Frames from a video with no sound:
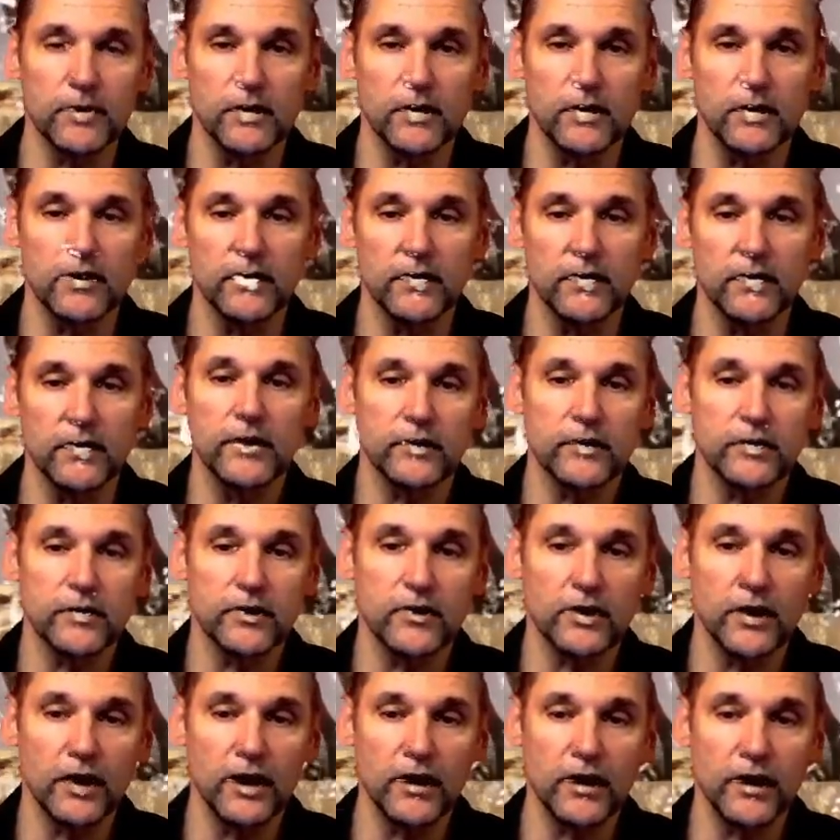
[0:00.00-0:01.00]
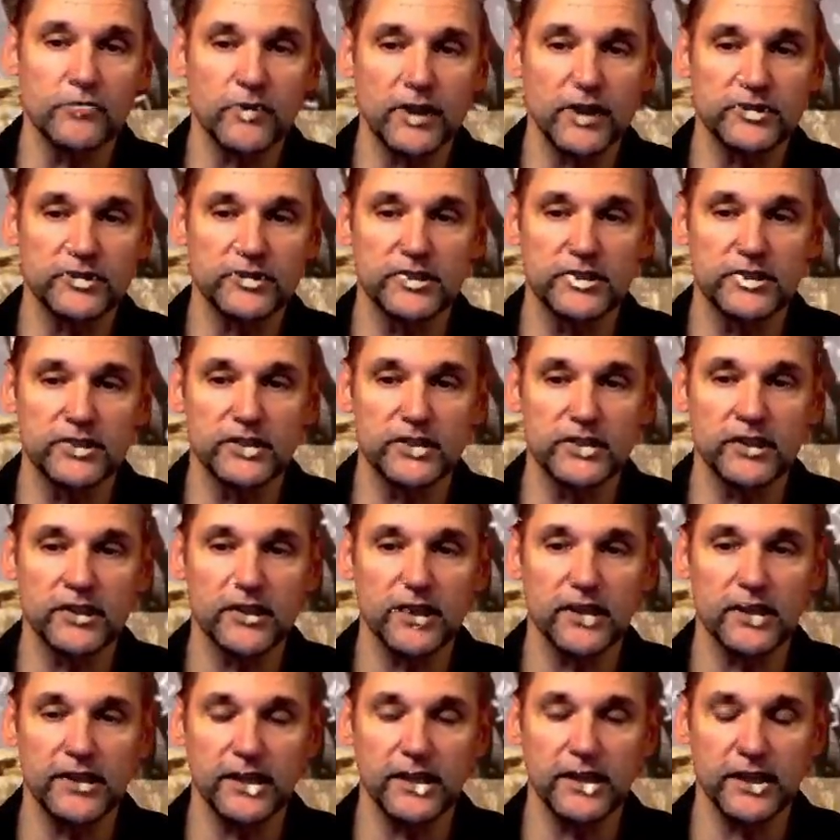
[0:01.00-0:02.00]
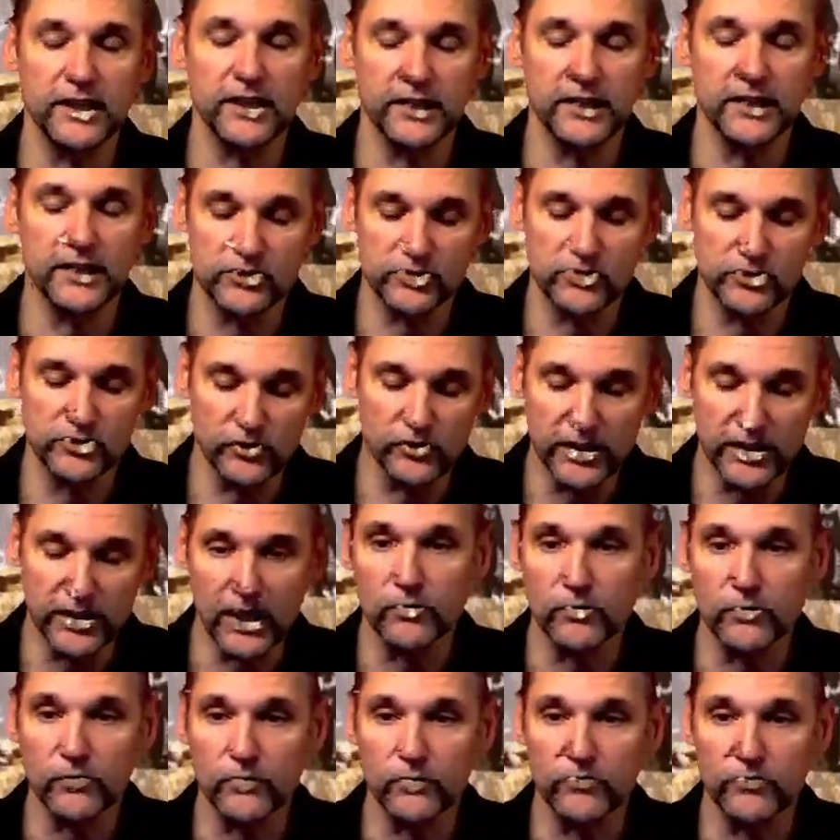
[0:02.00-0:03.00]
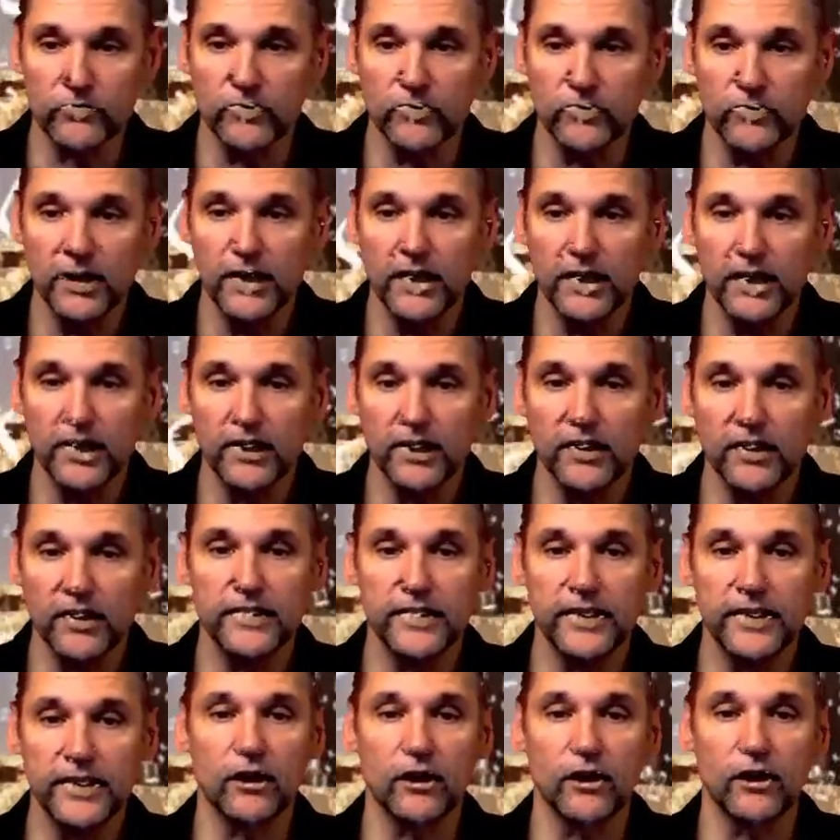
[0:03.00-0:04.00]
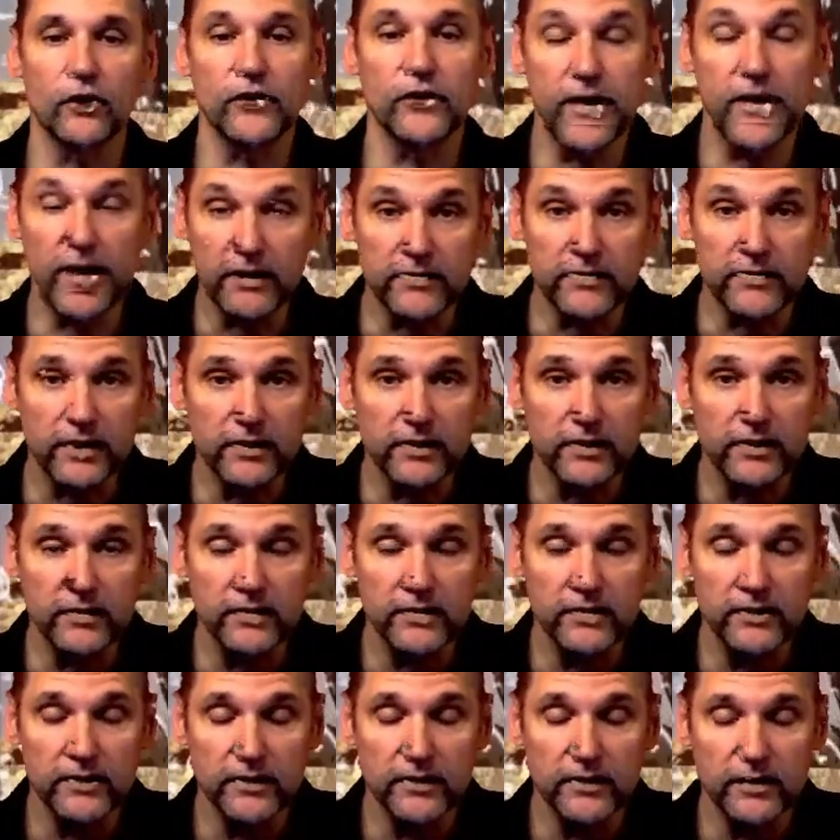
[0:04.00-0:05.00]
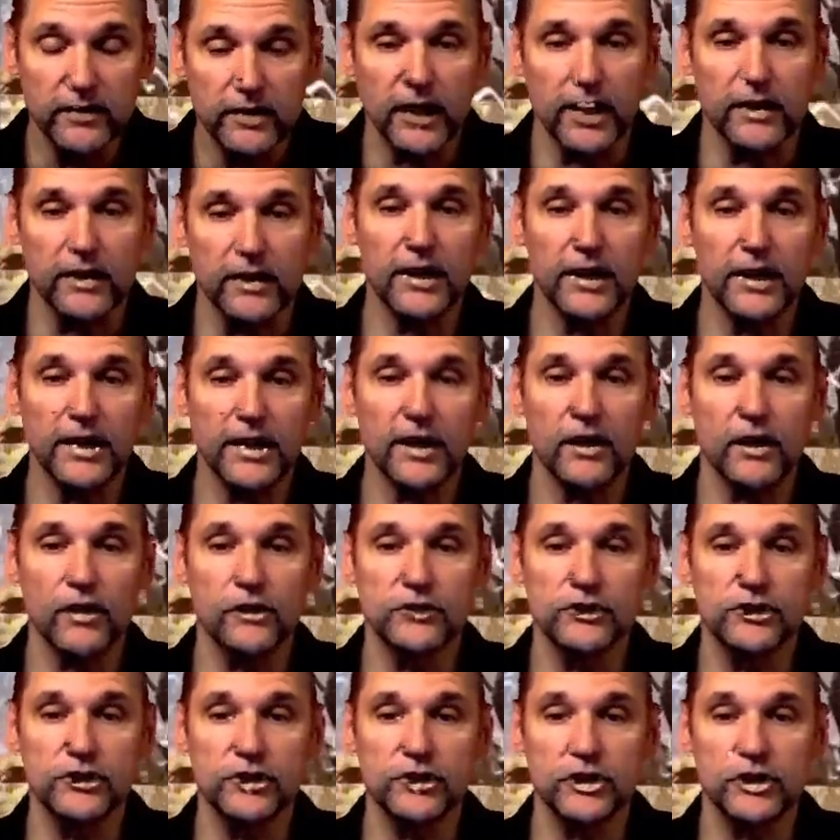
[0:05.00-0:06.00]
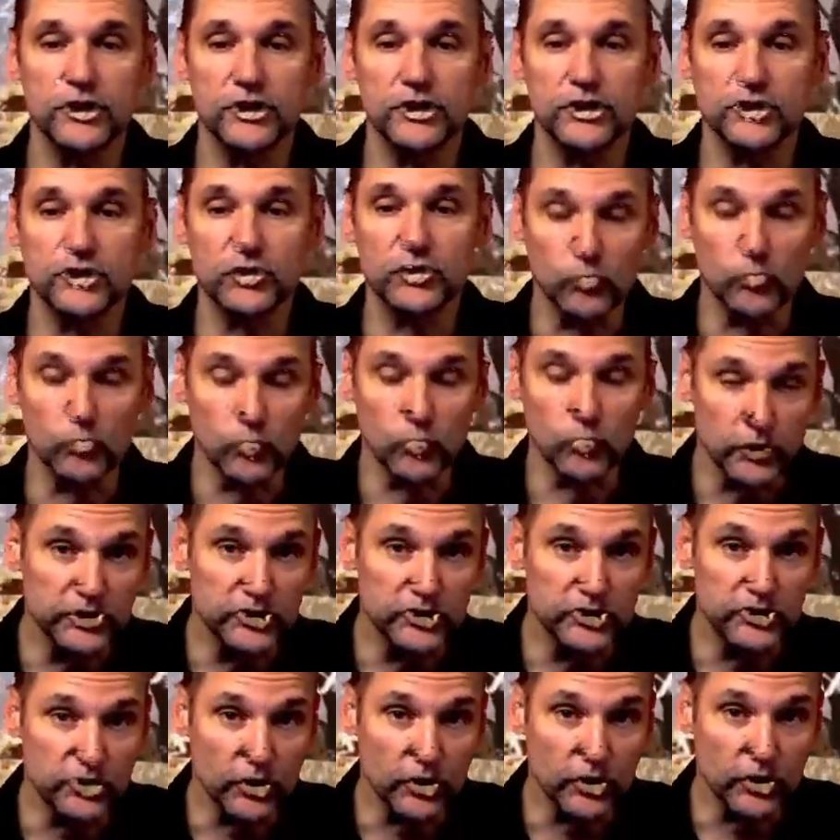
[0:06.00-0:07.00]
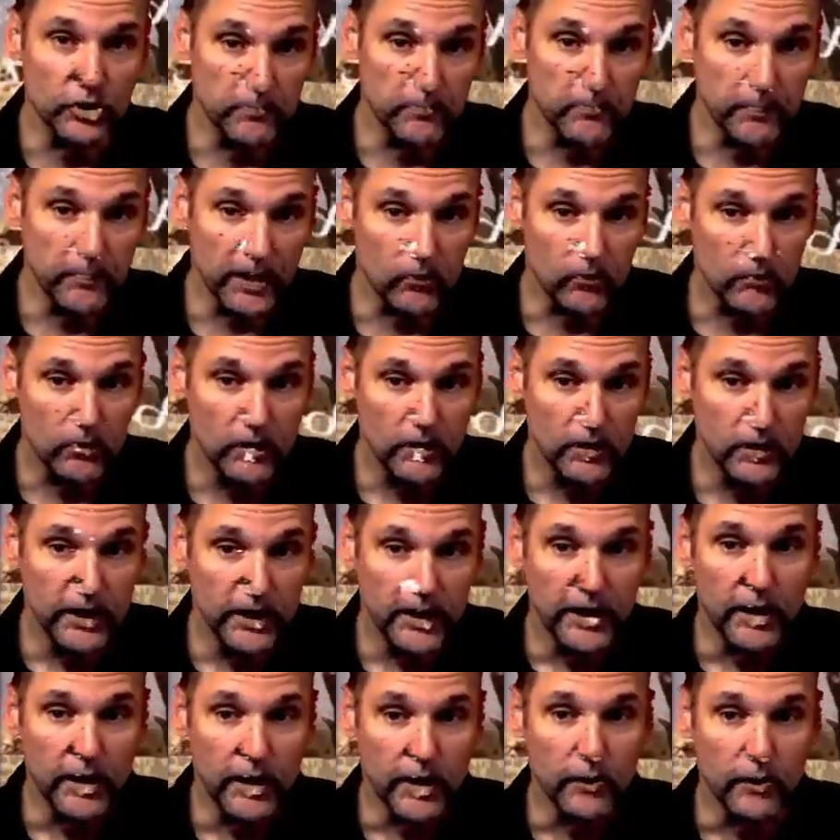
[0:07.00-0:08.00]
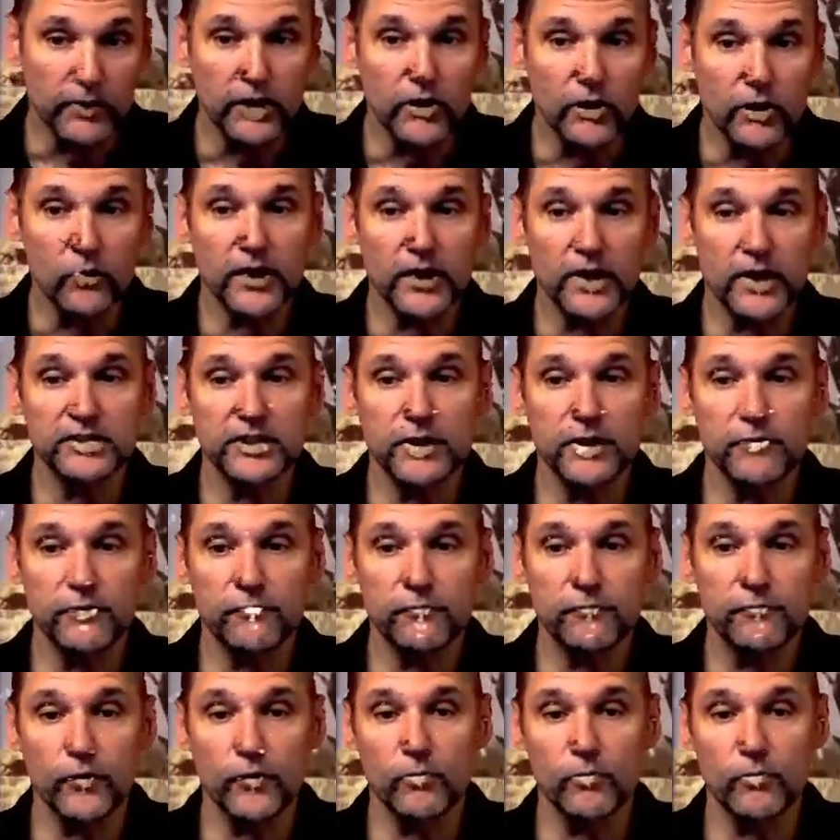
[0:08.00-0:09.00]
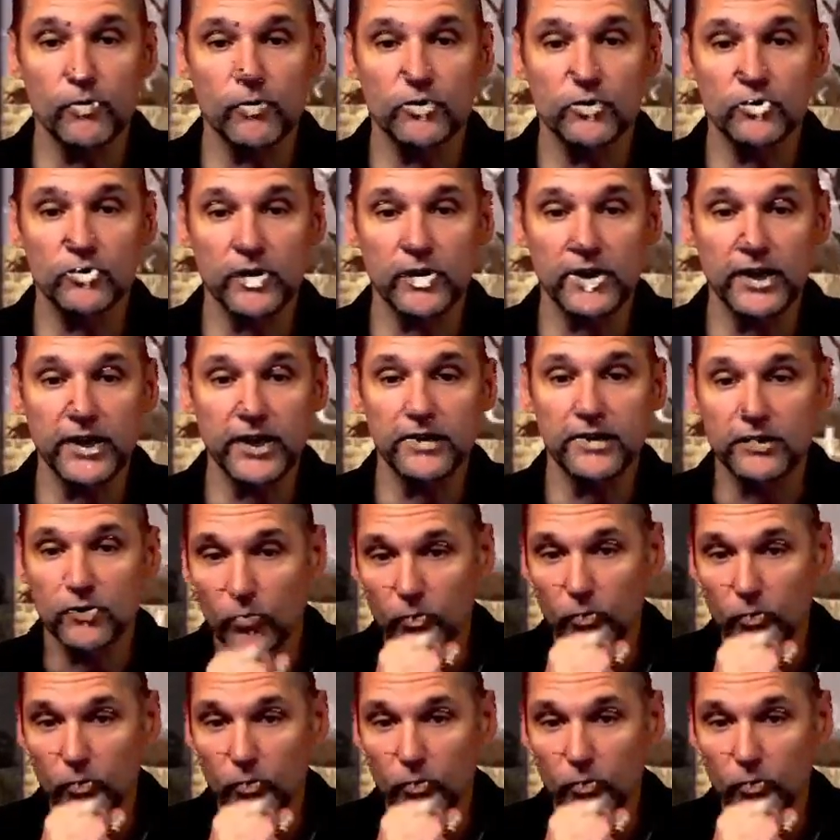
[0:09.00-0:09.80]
Now, the contrast is, again is to the idols that are nothing and they are just wooden, stone, and metal. And we note in Isaiah 41 28 that the word